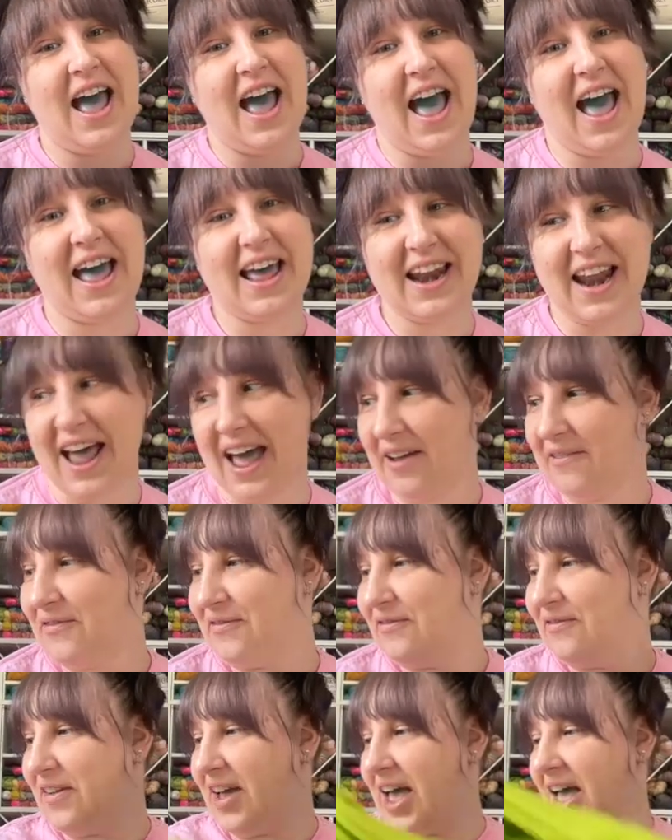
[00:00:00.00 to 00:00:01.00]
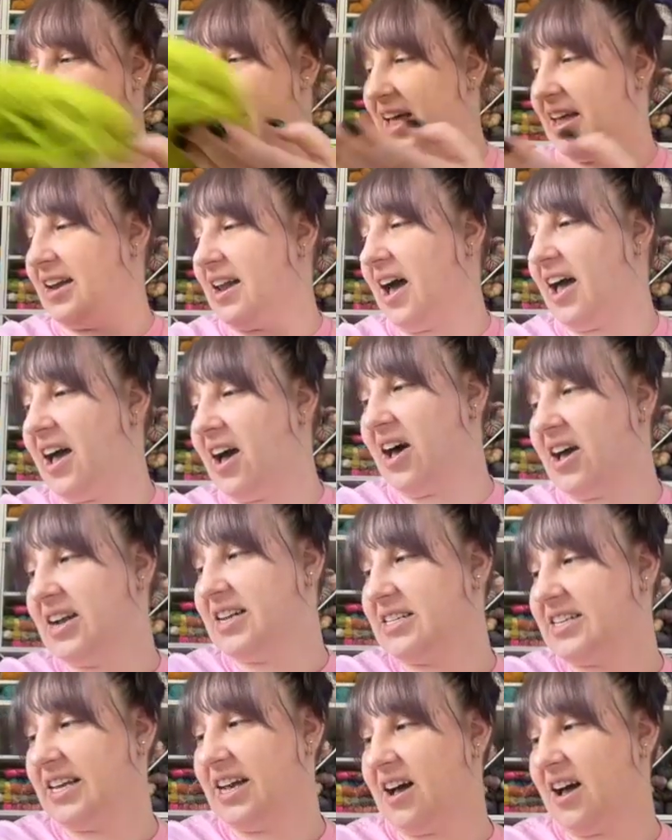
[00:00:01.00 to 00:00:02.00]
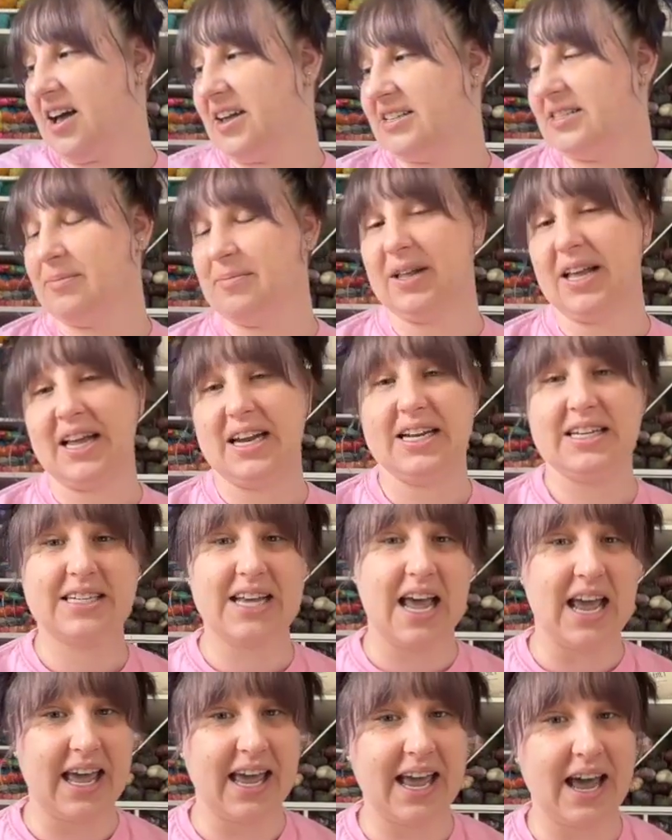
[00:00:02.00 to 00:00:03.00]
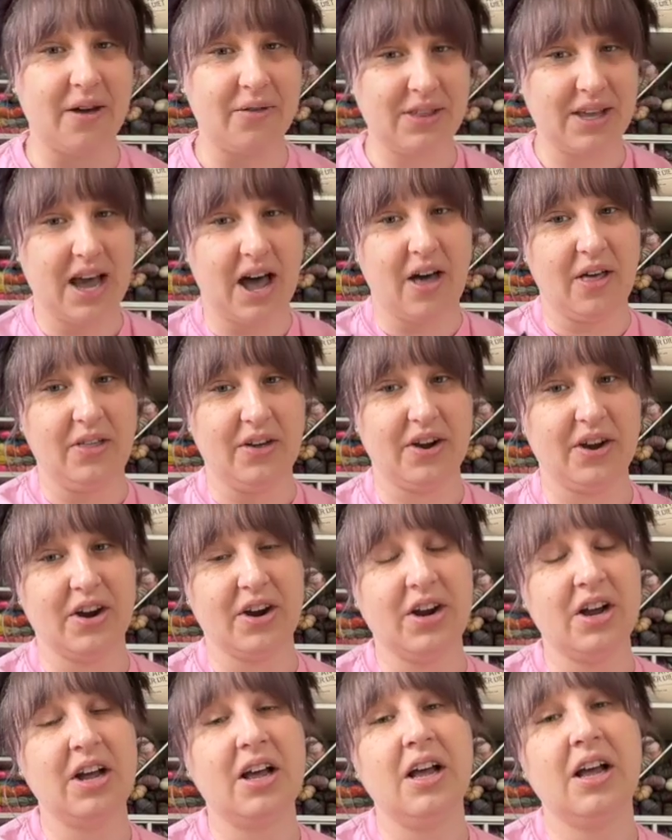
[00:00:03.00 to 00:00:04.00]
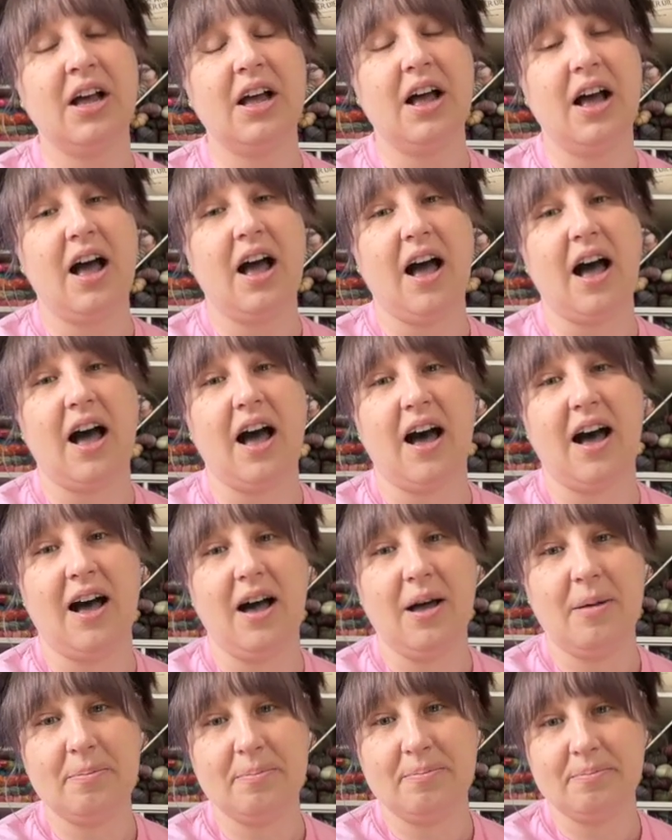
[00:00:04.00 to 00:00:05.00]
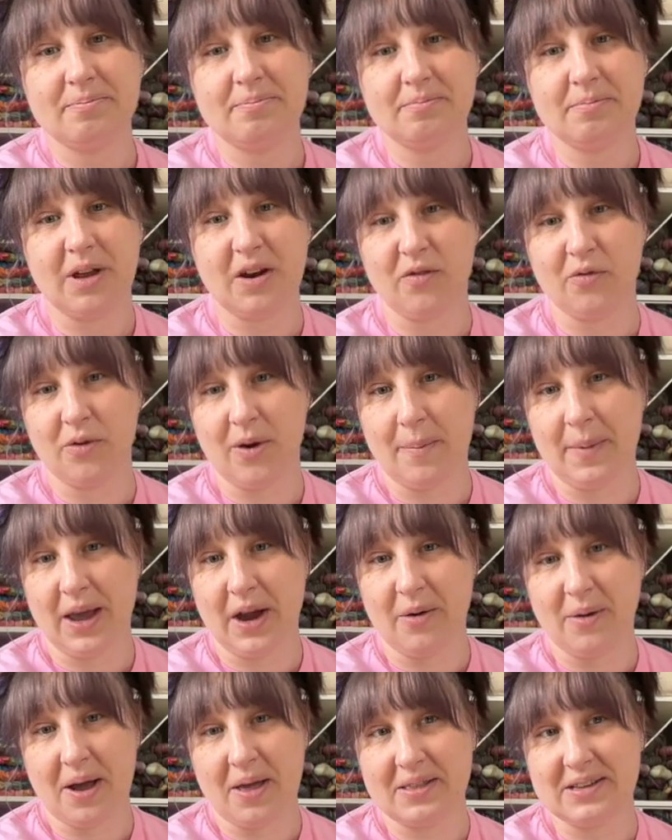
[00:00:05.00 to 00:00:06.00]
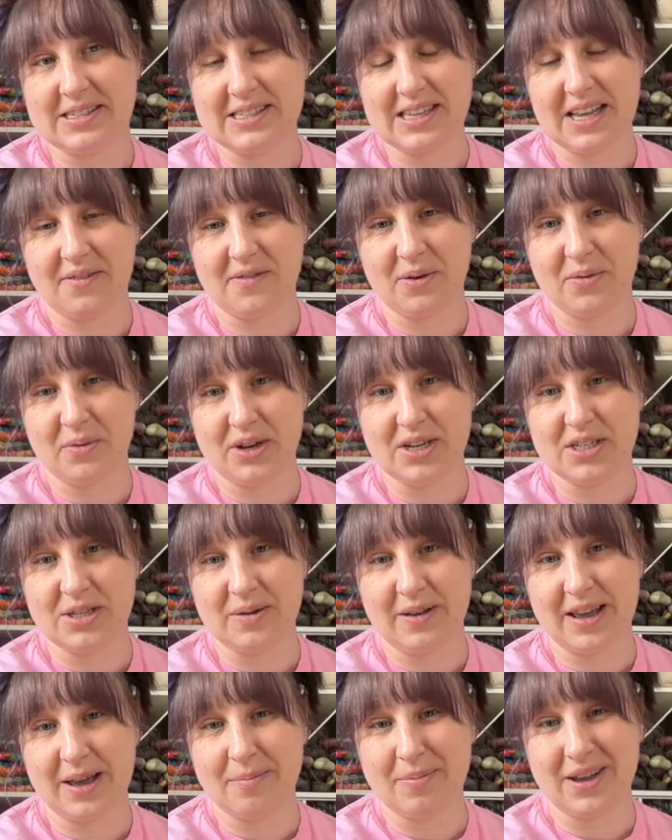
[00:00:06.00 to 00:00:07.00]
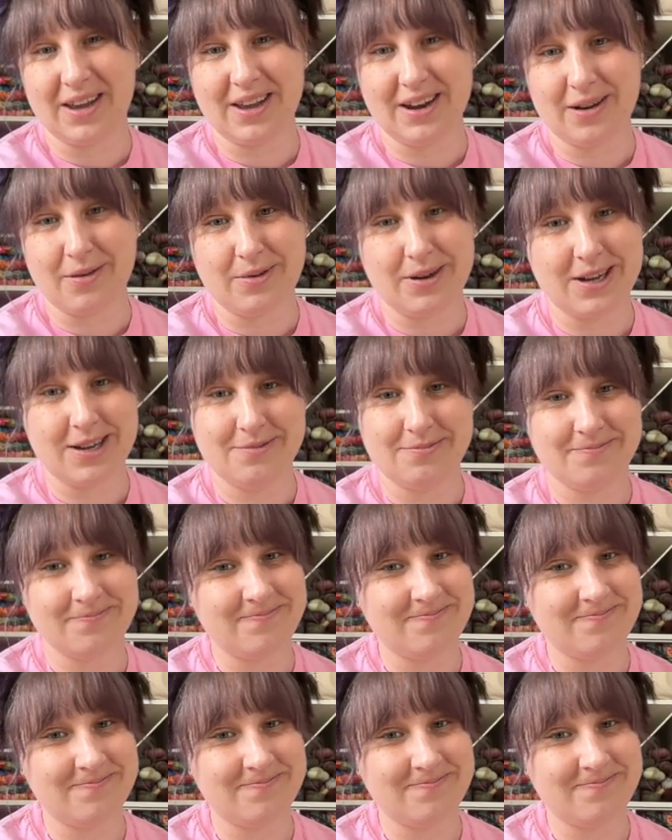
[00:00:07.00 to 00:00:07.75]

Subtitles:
And I honestly contemplated taking out the other bit of ribbing around the sleeve and redoing it. But you know what?